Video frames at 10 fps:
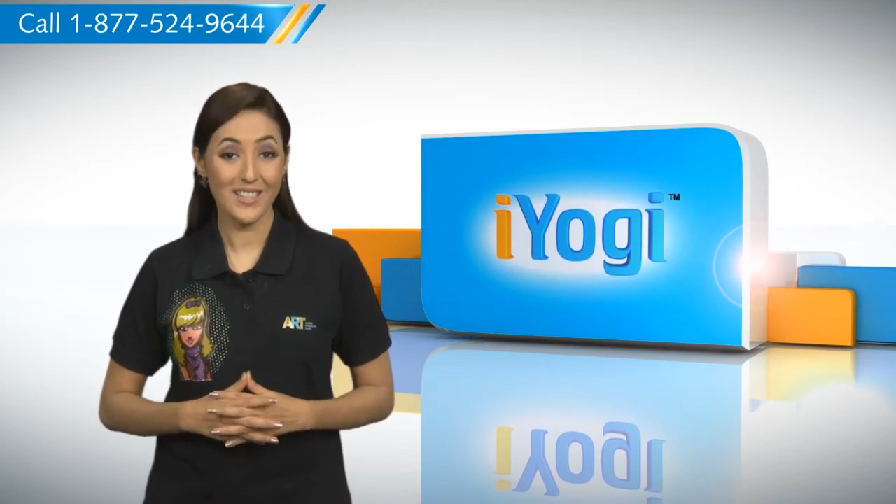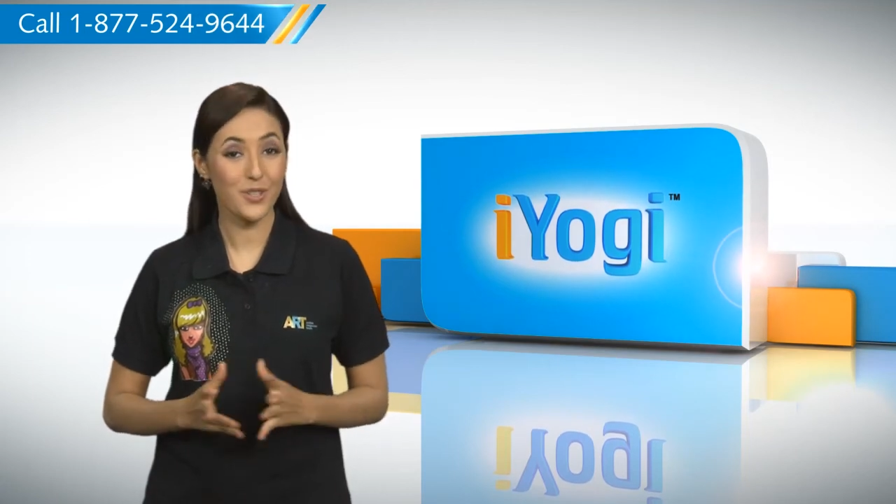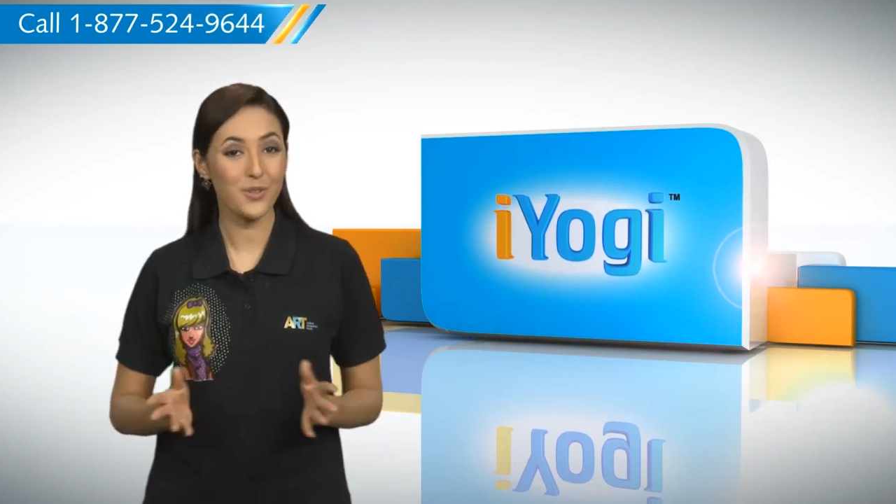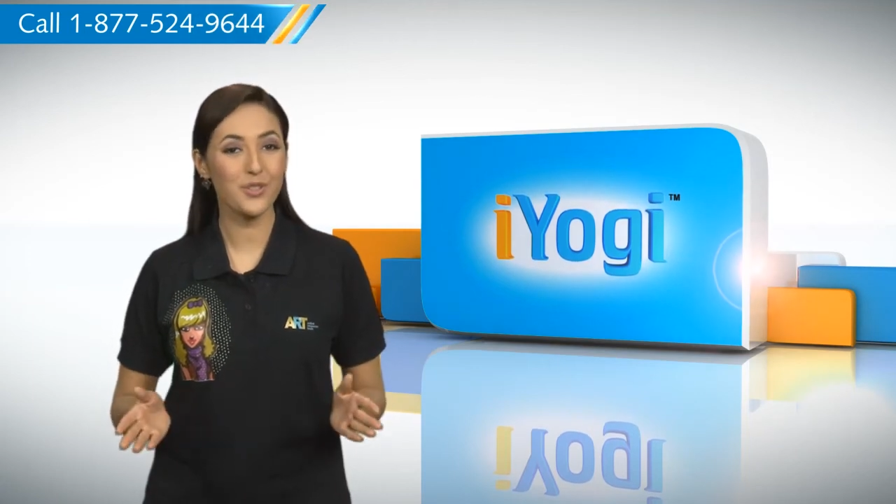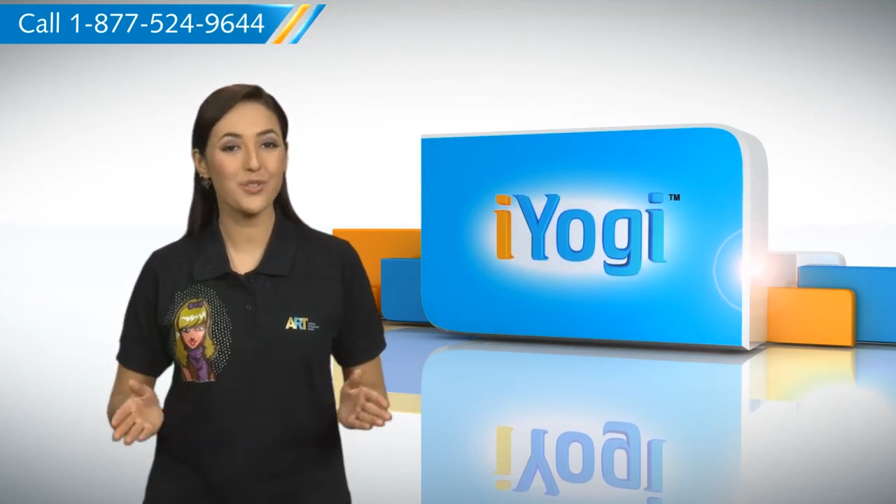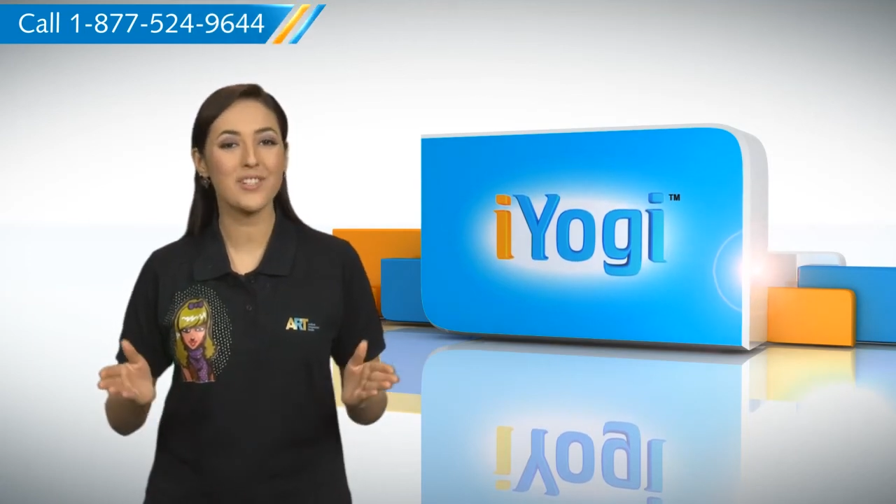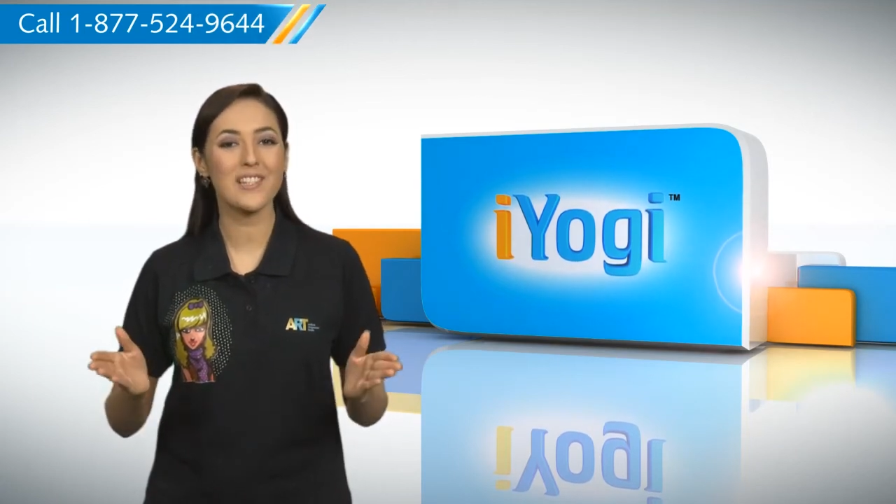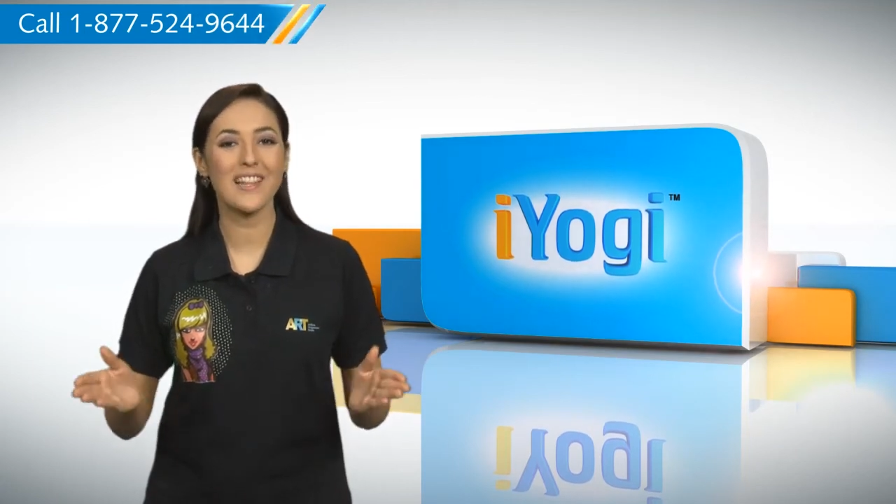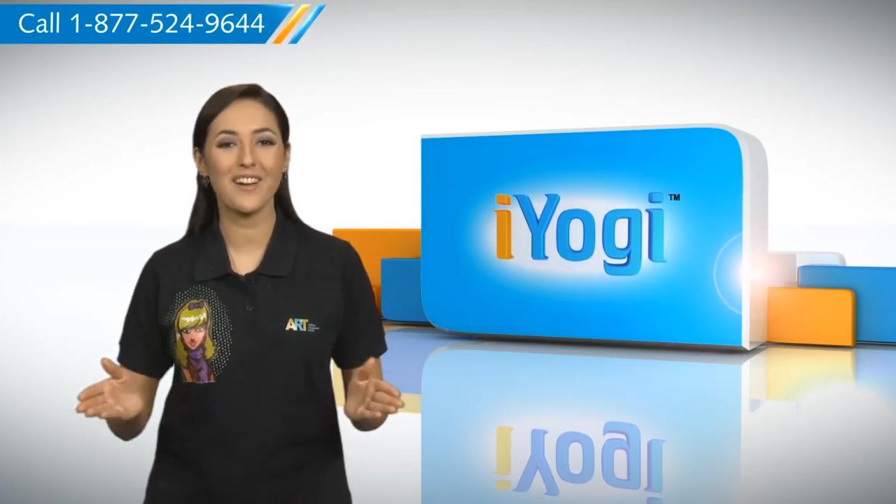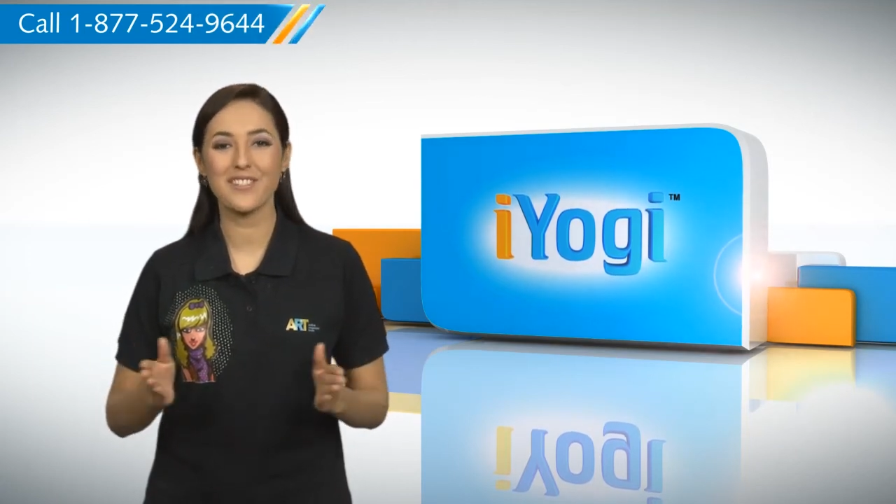Don't you just
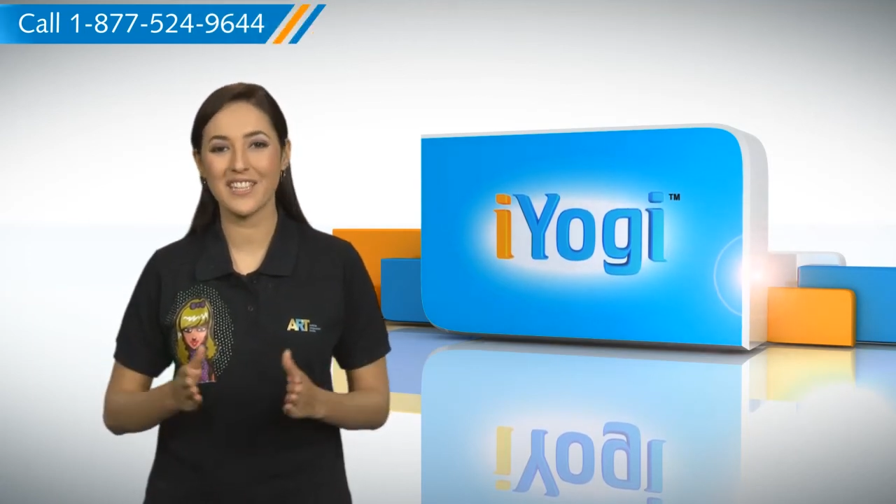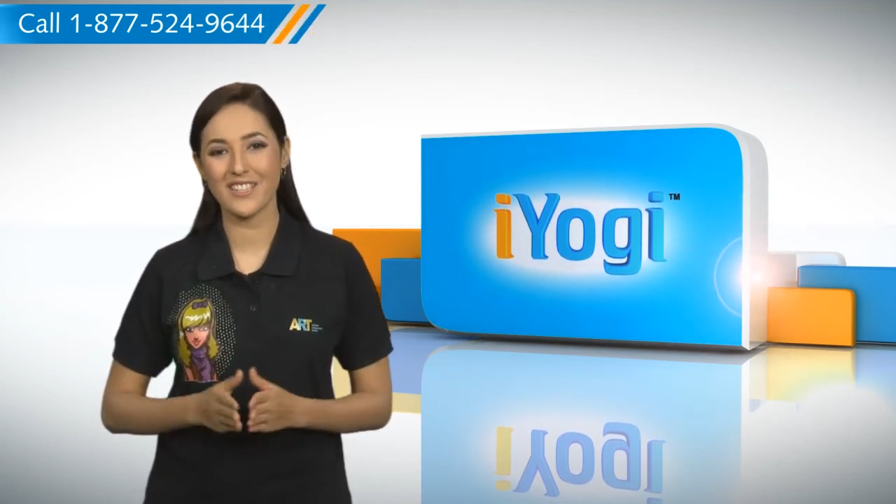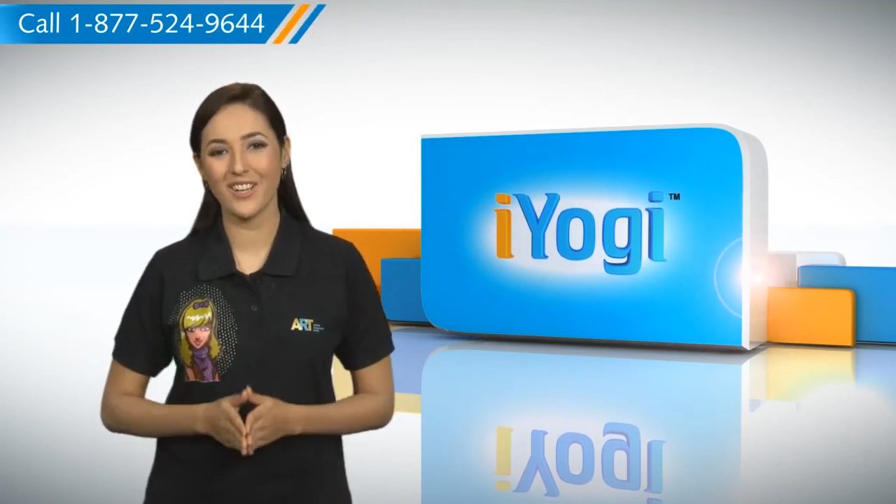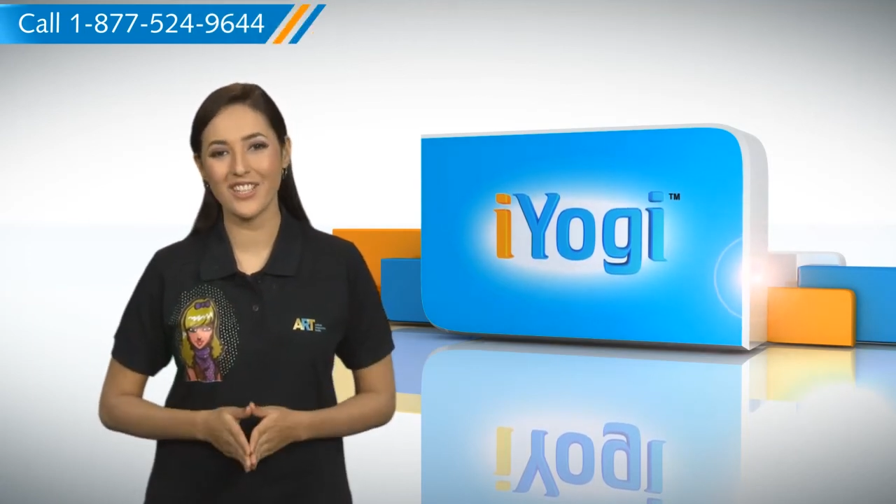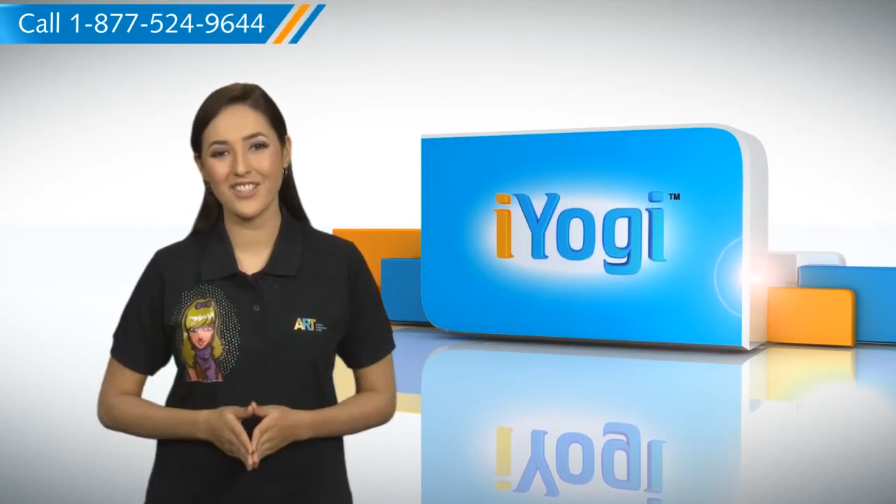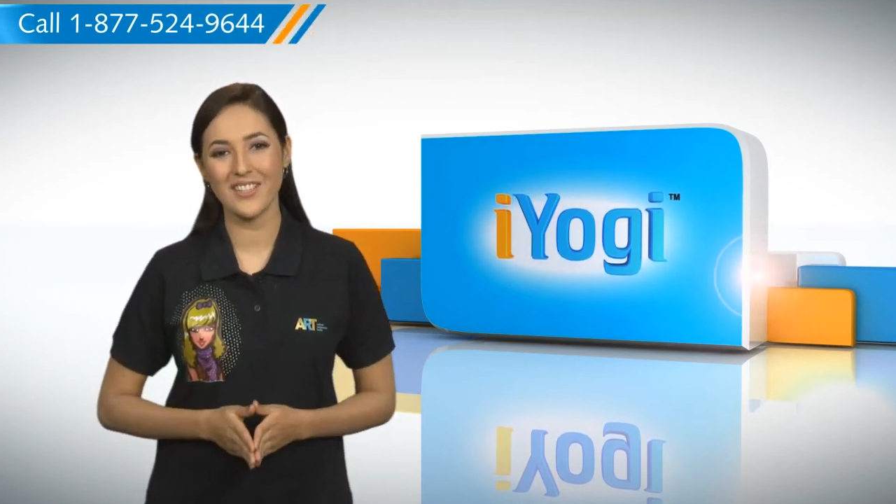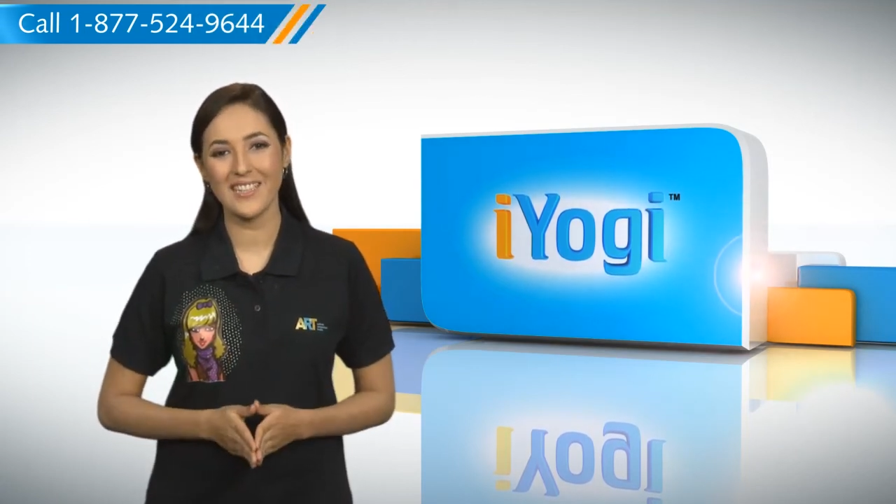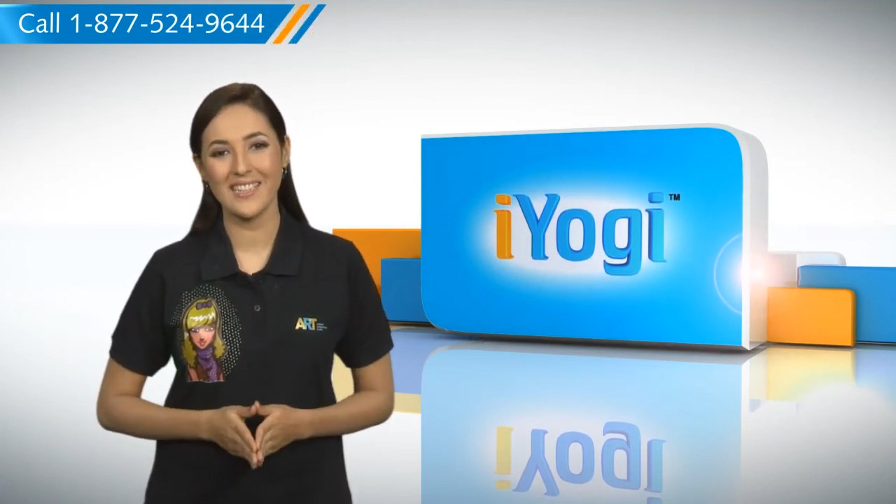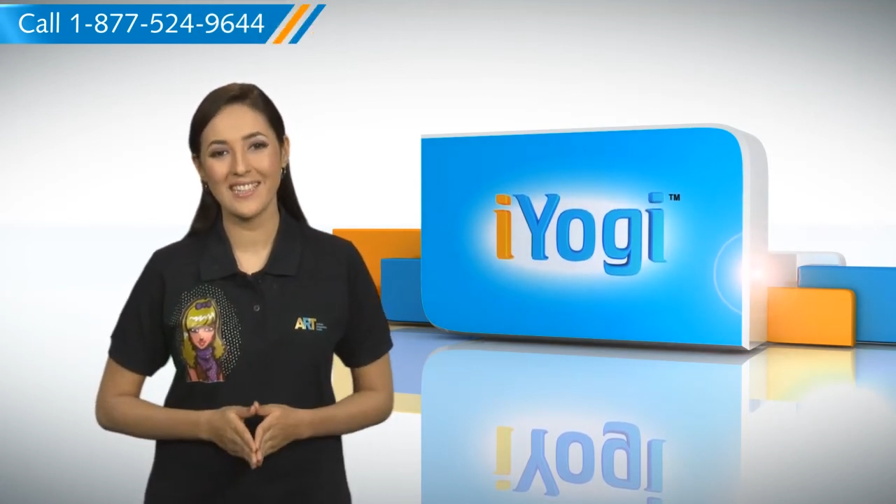love technology?